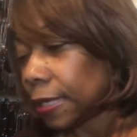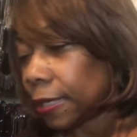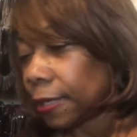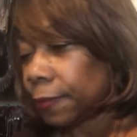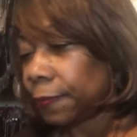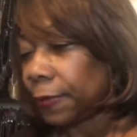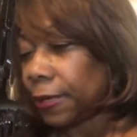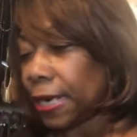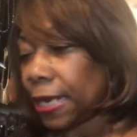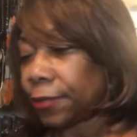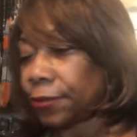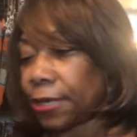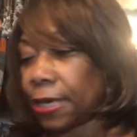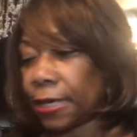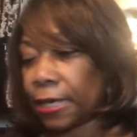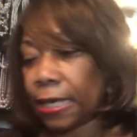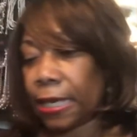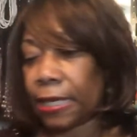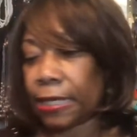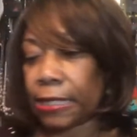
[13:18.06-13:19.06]
We're not
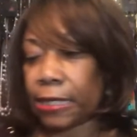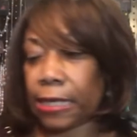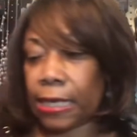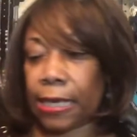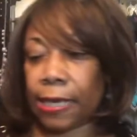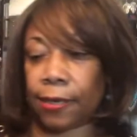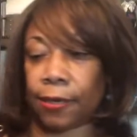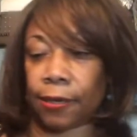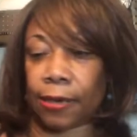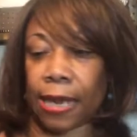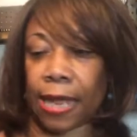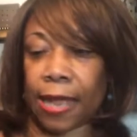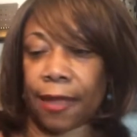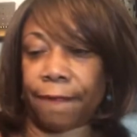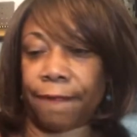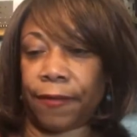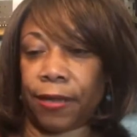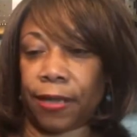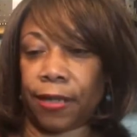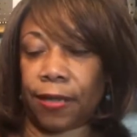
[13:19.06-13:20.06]
trying to get dinged or
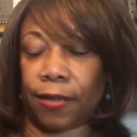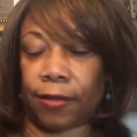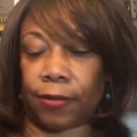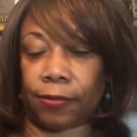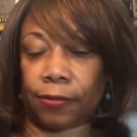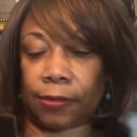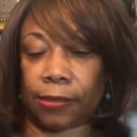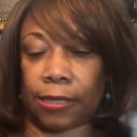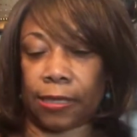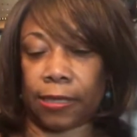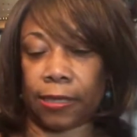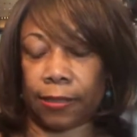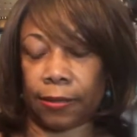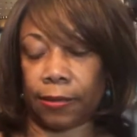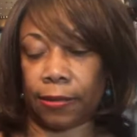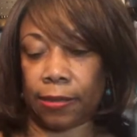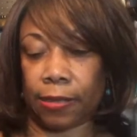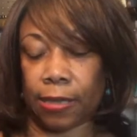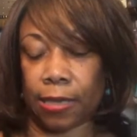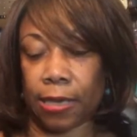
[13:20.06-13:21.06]
have videos
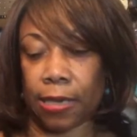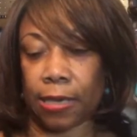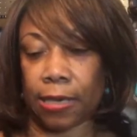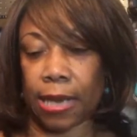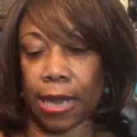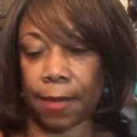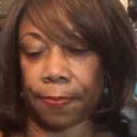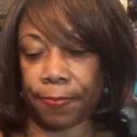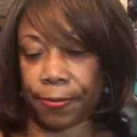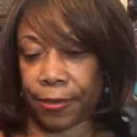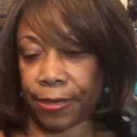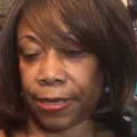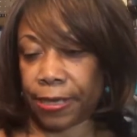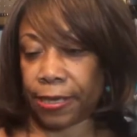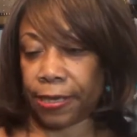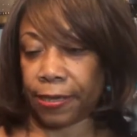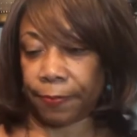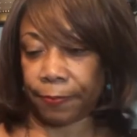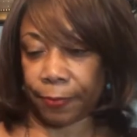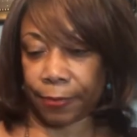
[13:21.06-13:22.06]
not put
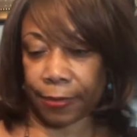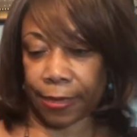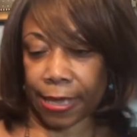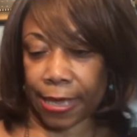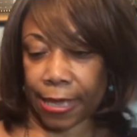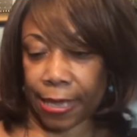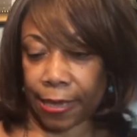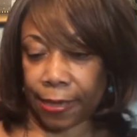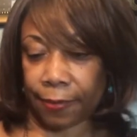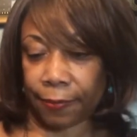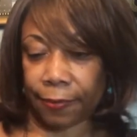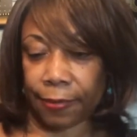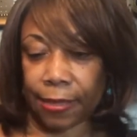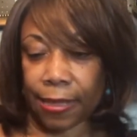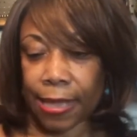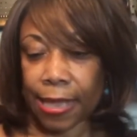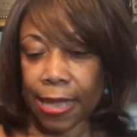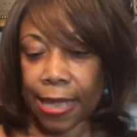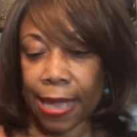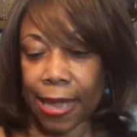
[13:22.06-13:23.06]
up, okay?
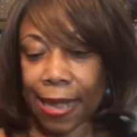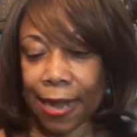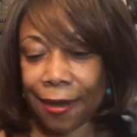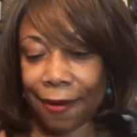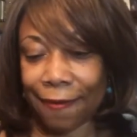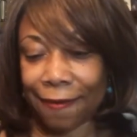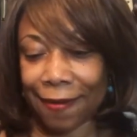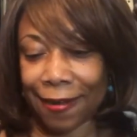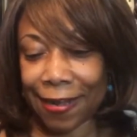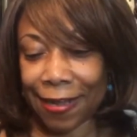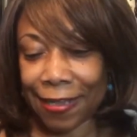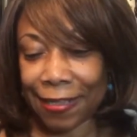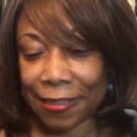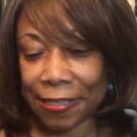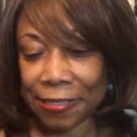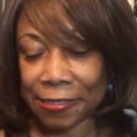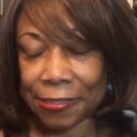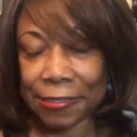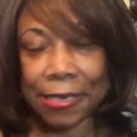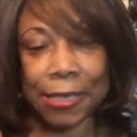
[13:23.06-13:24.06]
All right,
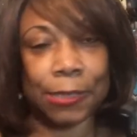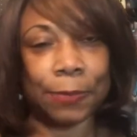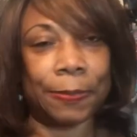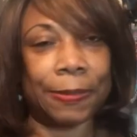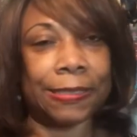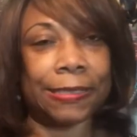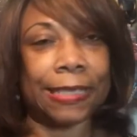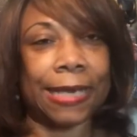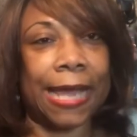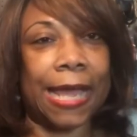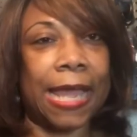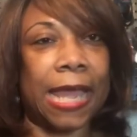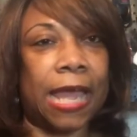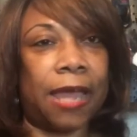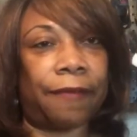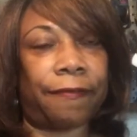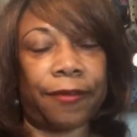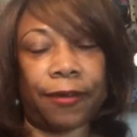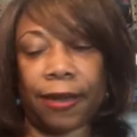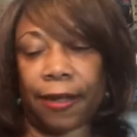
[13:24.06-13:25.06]
this next piece that I
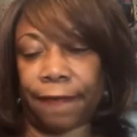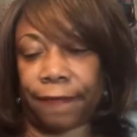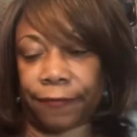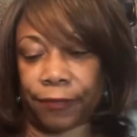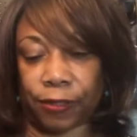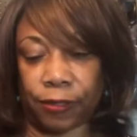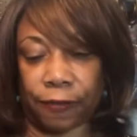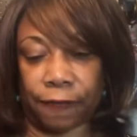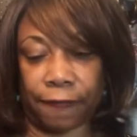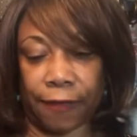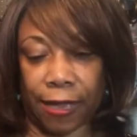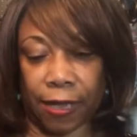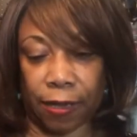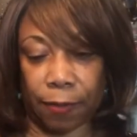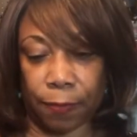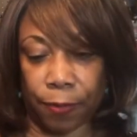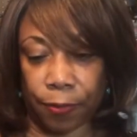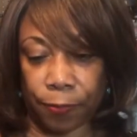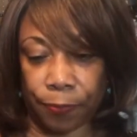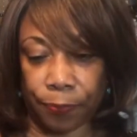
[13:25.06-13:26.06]
have here, I have two
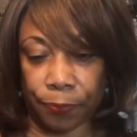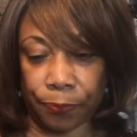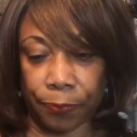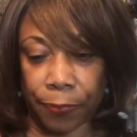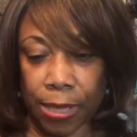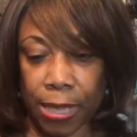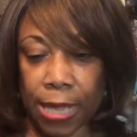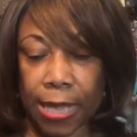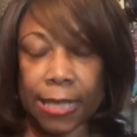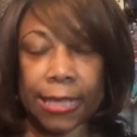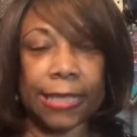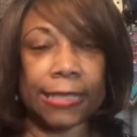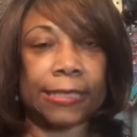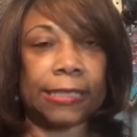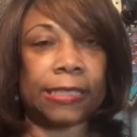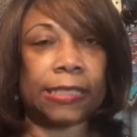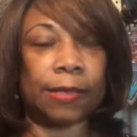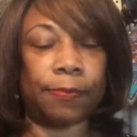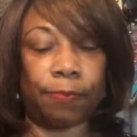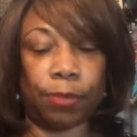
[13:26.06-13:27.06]
available. This
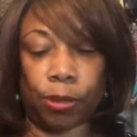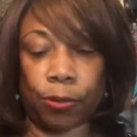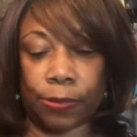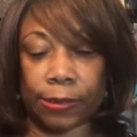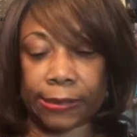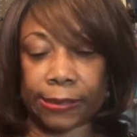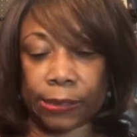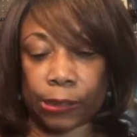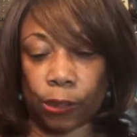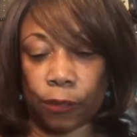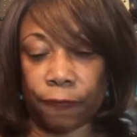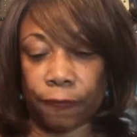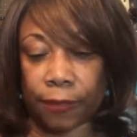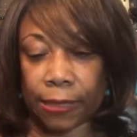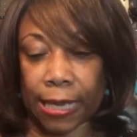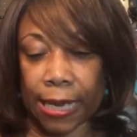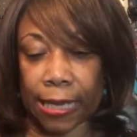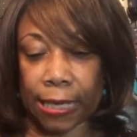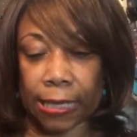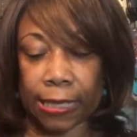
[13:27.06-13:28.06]
is a blue and silver
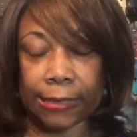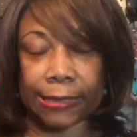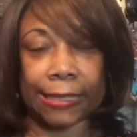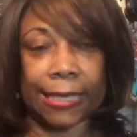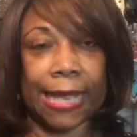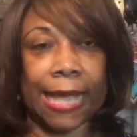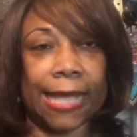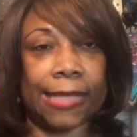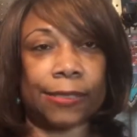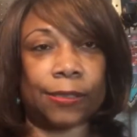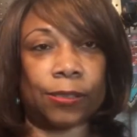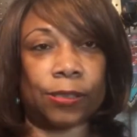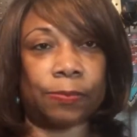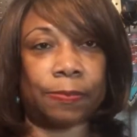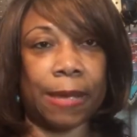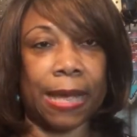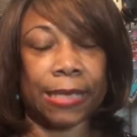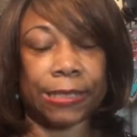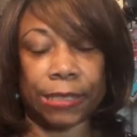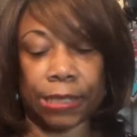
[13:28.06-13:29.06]
necklace. It has those
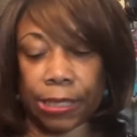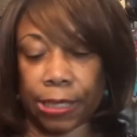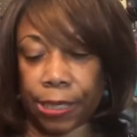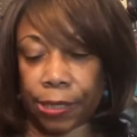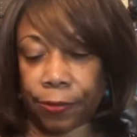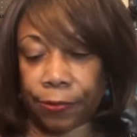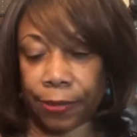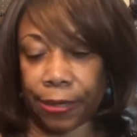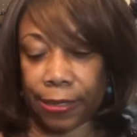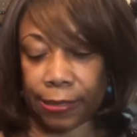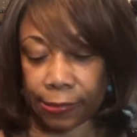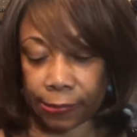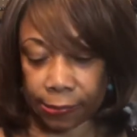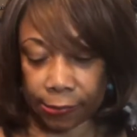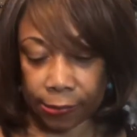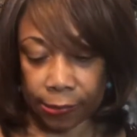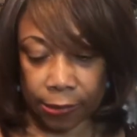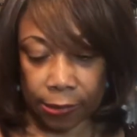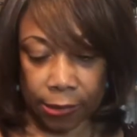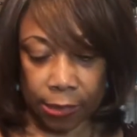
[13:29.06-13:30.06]
matching earrings.
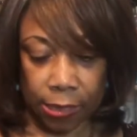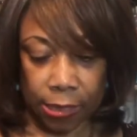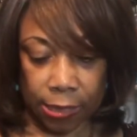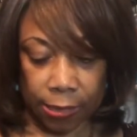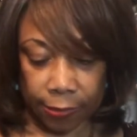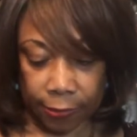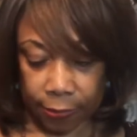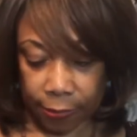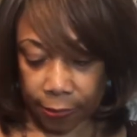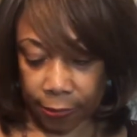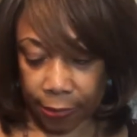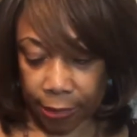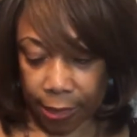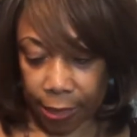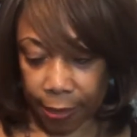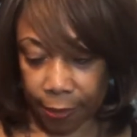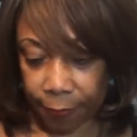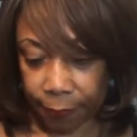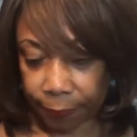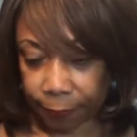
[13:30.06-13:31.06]

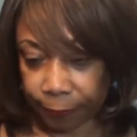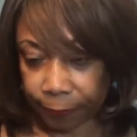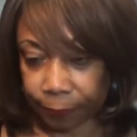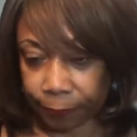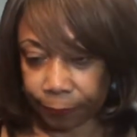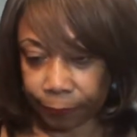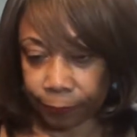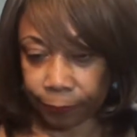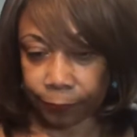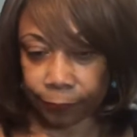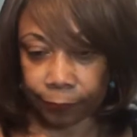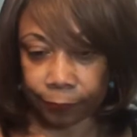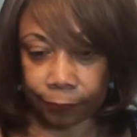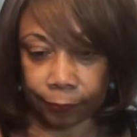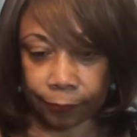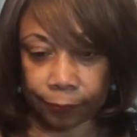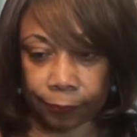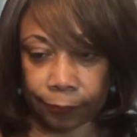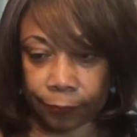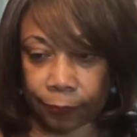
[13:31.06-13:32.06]
Okay,
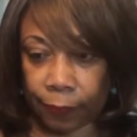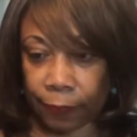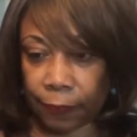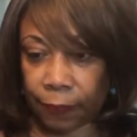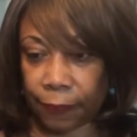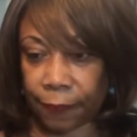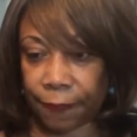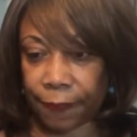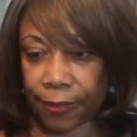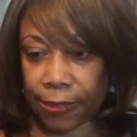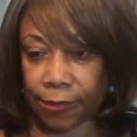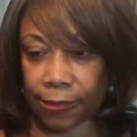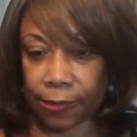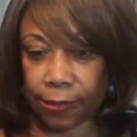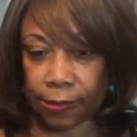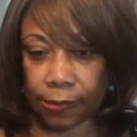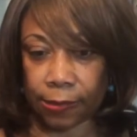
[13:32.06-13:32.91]
let me fix this.